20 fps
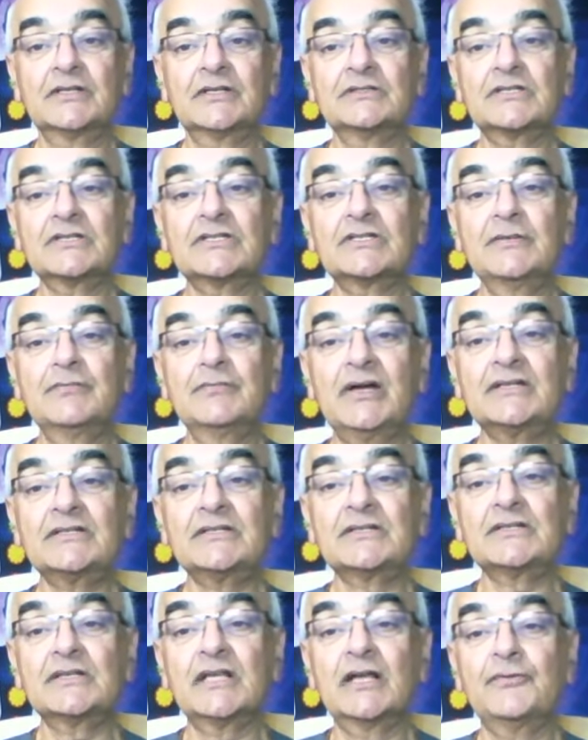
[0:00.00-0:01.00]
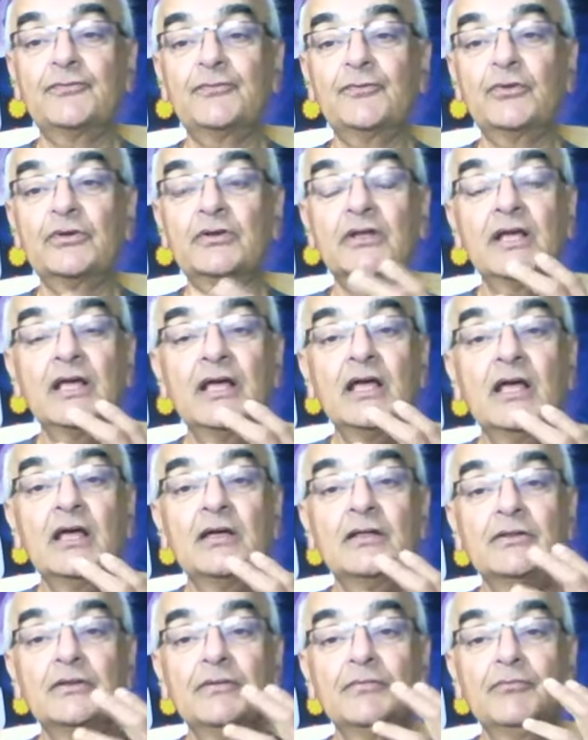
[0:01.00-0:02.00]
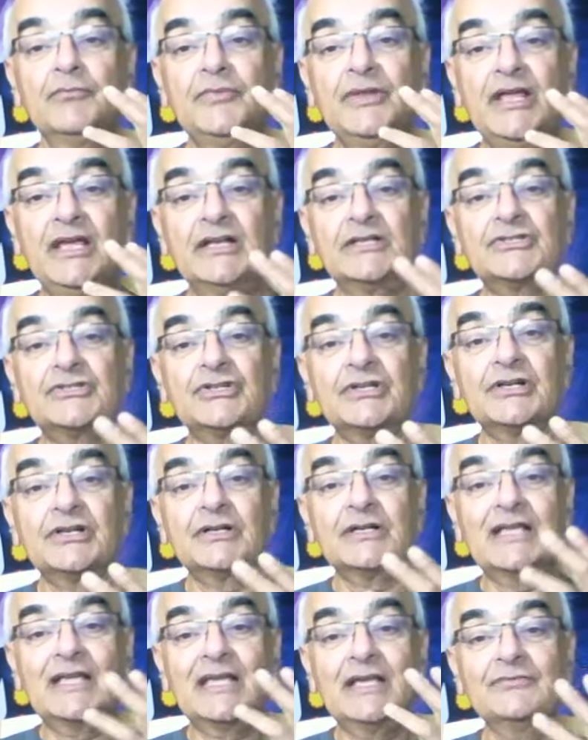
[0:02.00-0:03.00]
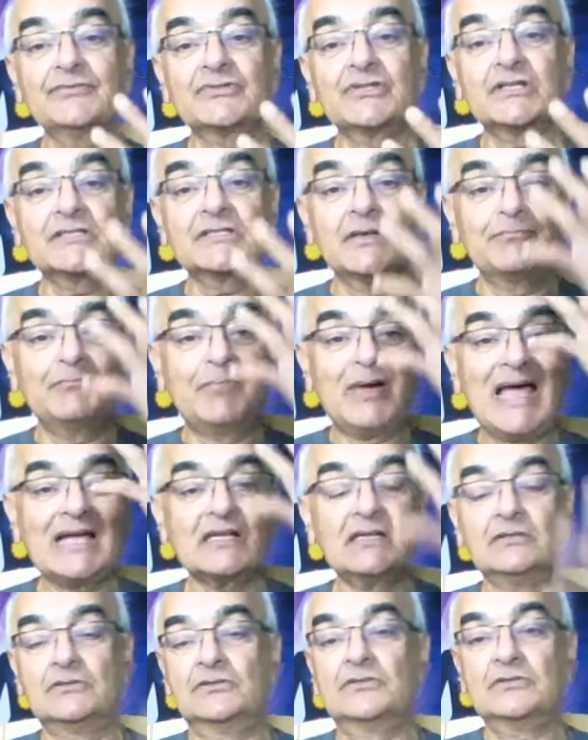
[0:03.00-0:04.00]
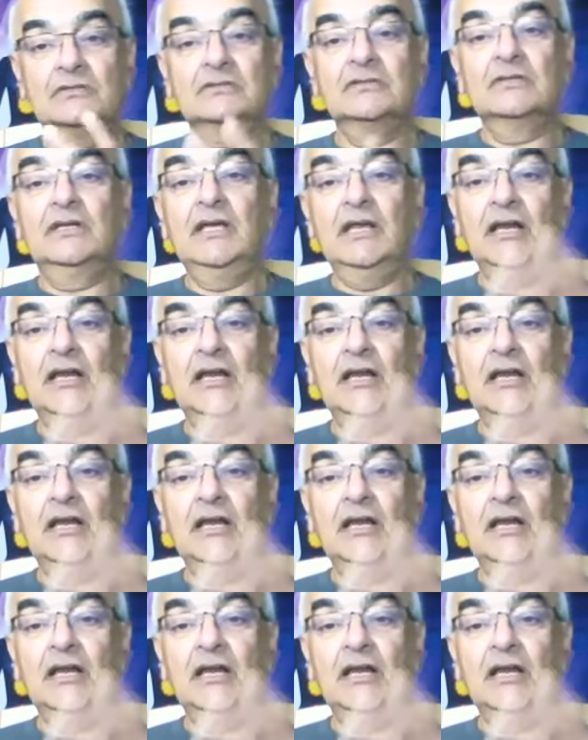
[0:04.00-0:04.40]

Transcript: Just imagine. Therefore, the nature gives us a package,